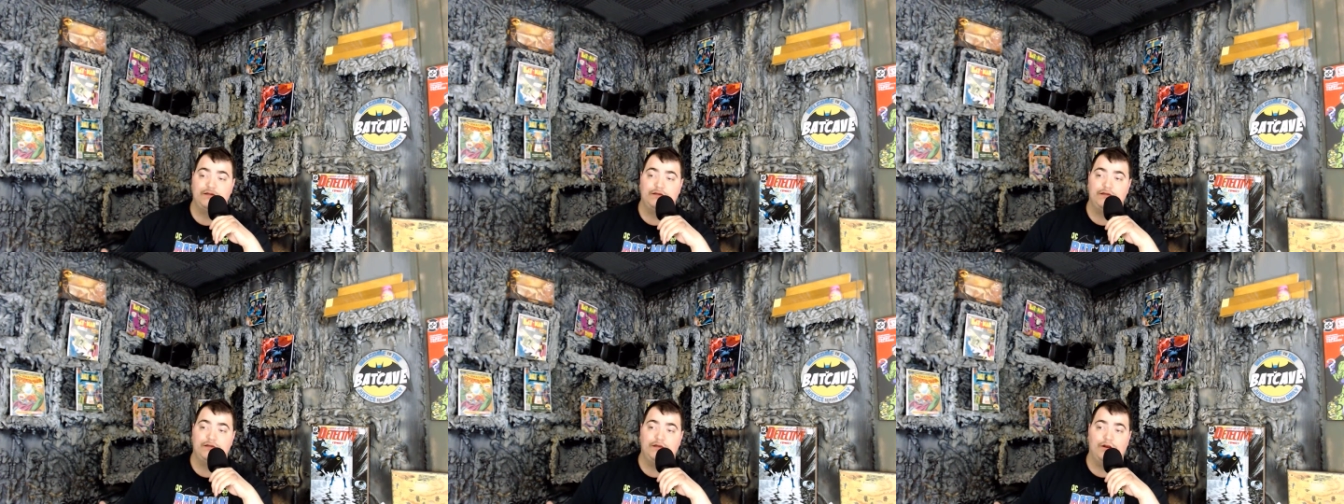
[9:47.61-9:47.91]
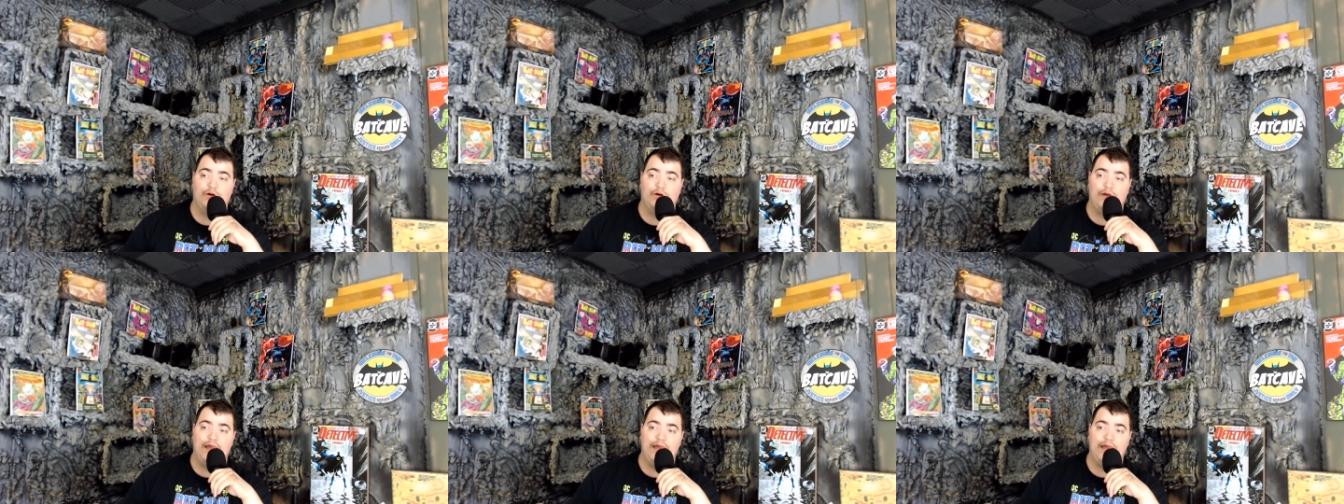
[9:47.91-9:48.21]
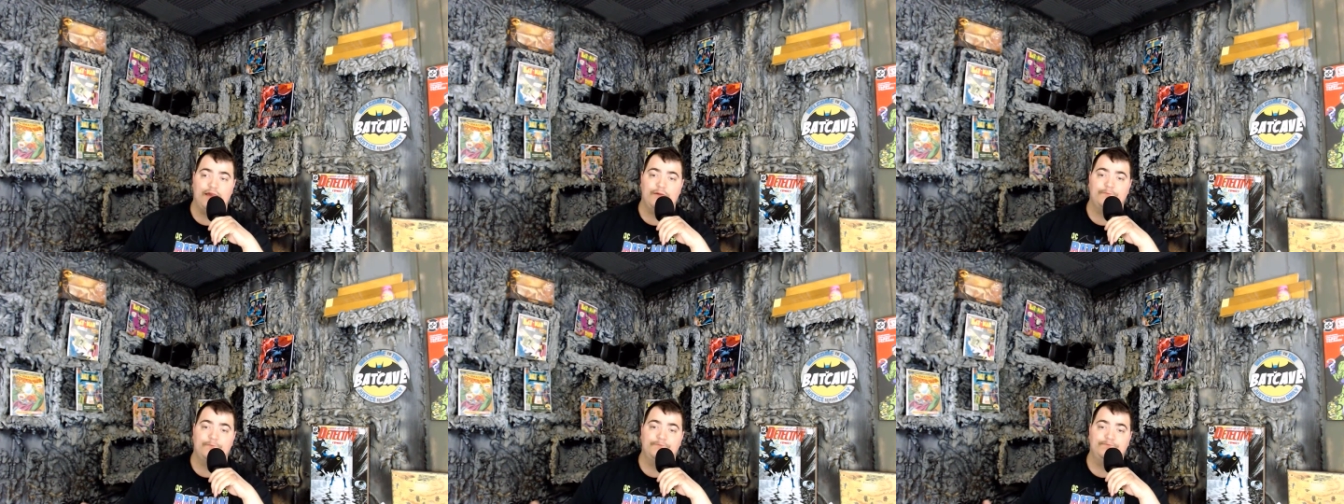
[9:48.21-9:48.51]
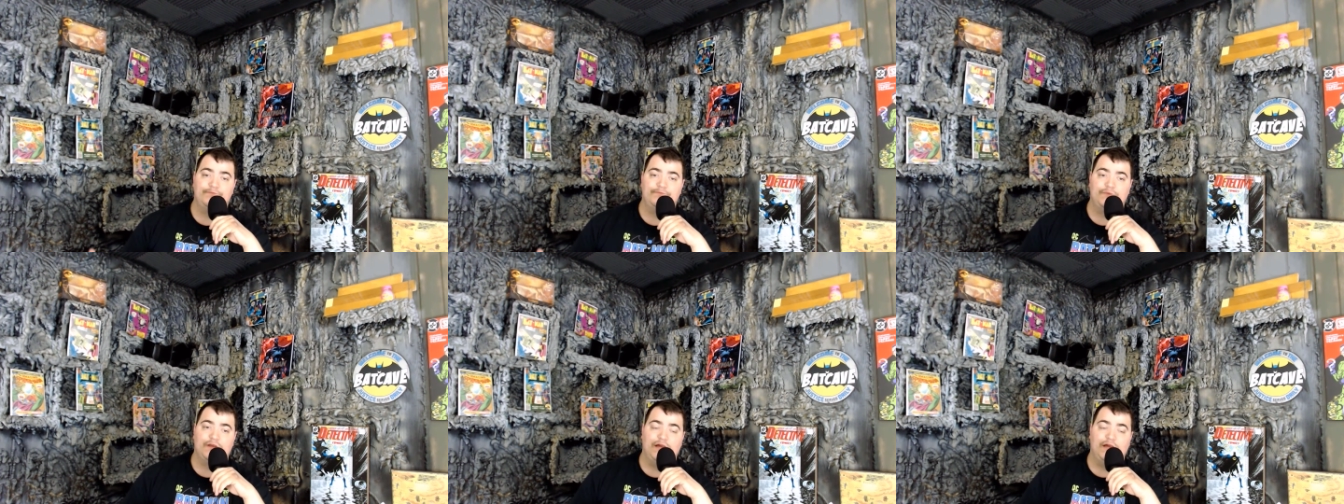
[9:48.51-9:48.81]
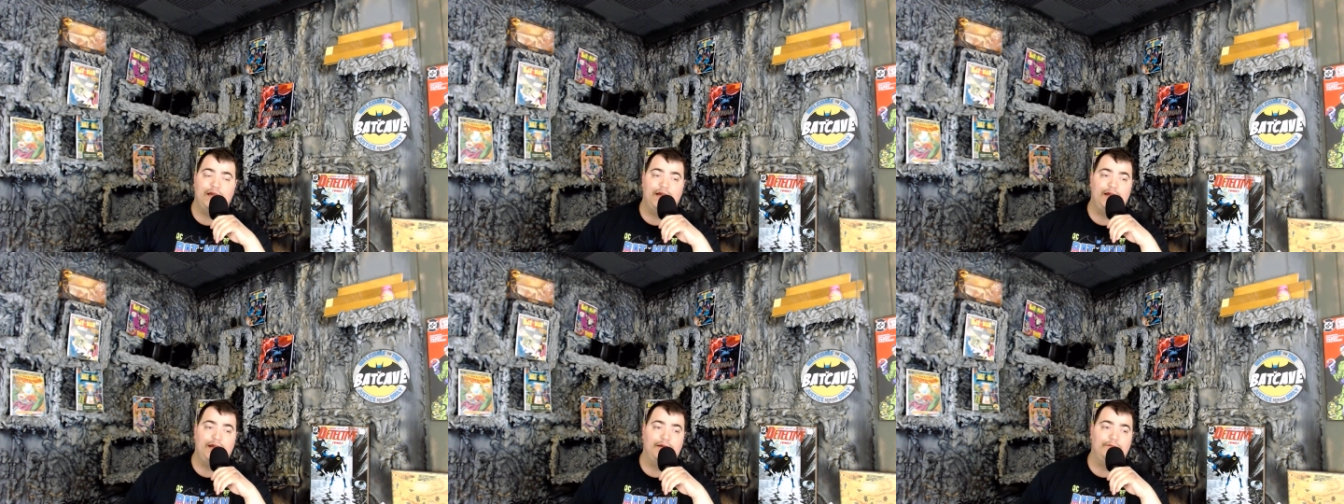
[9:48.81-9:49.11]
You know, hey,
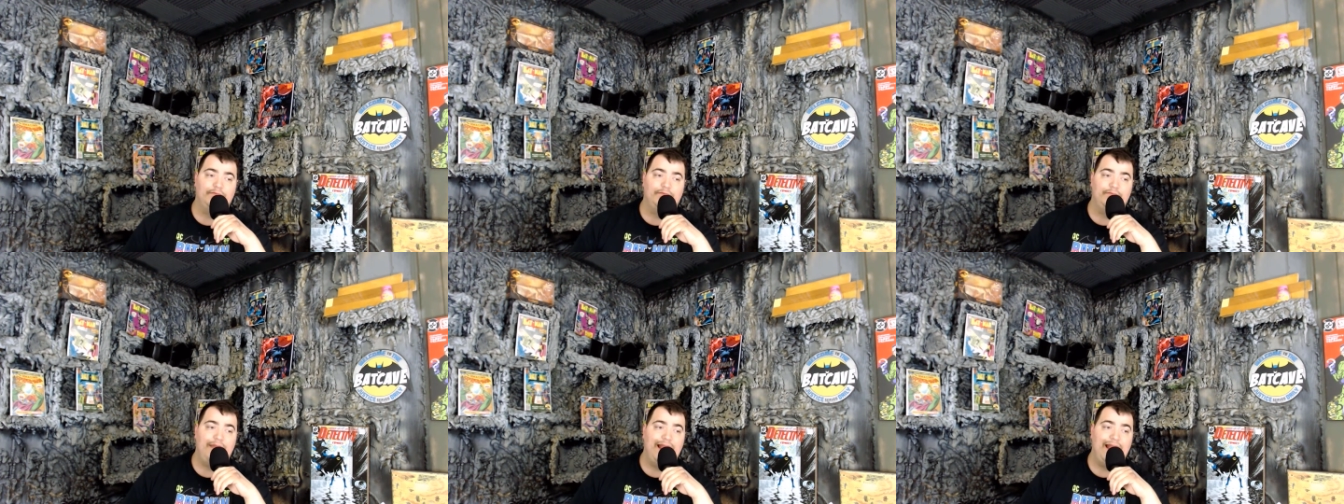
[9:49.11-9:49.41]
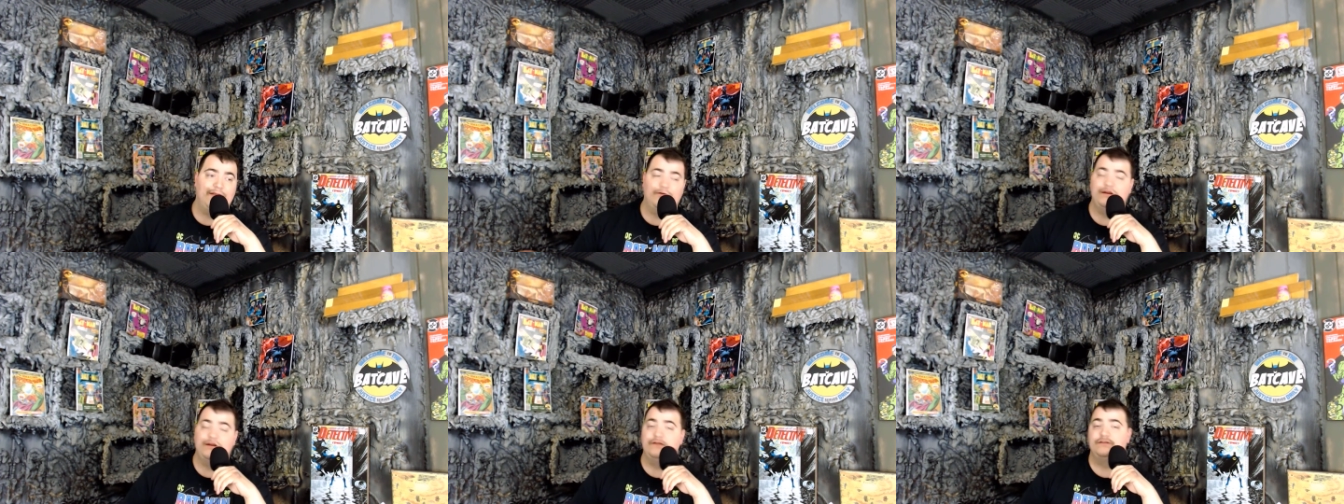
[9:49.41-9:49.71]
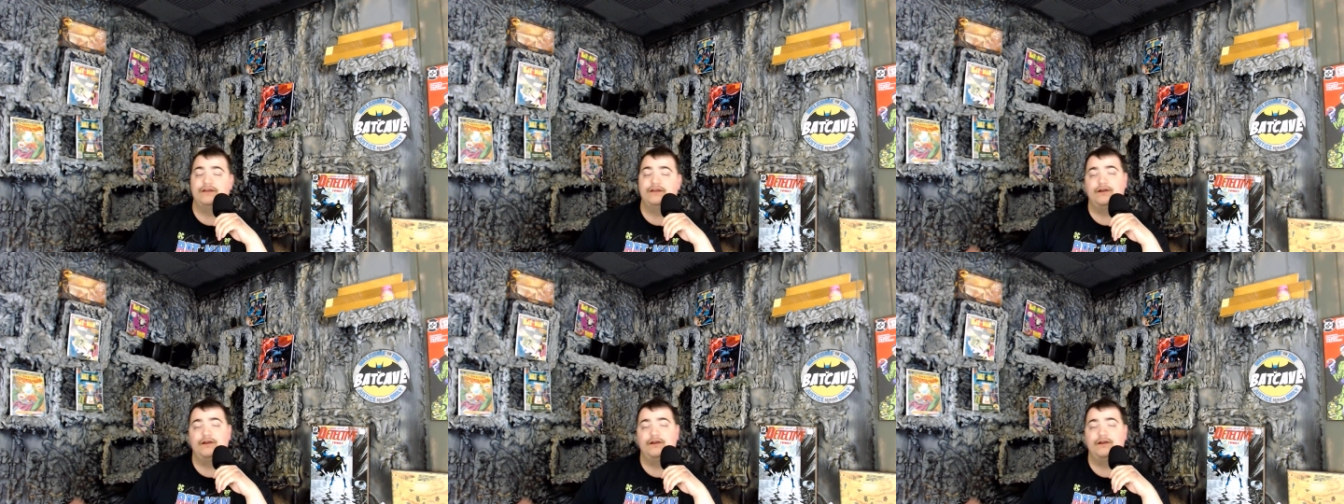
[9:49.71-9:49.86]
Matt Reeves,